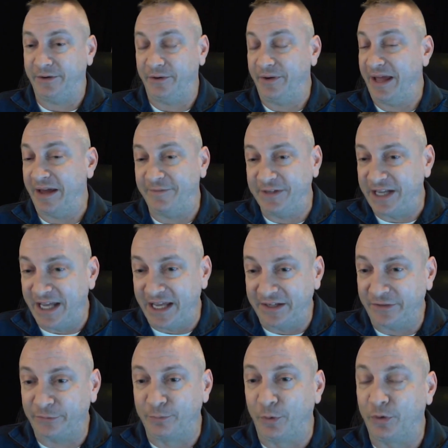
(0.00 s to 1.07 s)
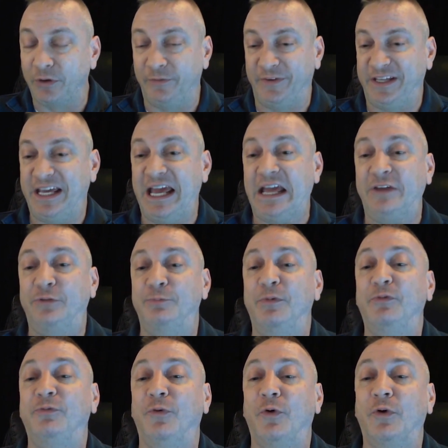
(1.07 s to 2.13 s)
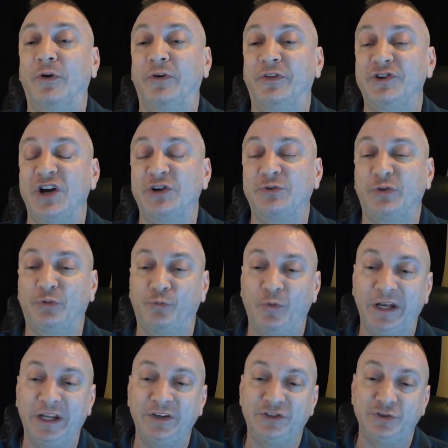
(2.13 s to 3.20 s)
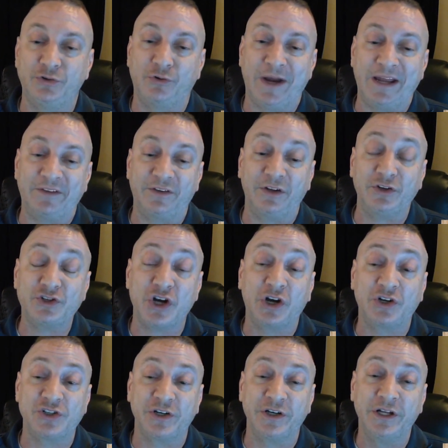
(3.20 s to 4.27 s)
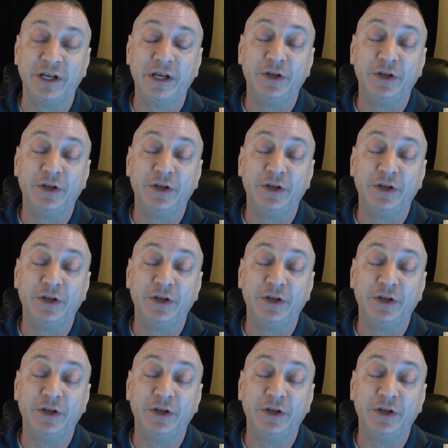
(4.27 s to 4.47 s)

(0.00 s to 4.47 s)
evidence, more of a case before the judge was willing to grant an injunction.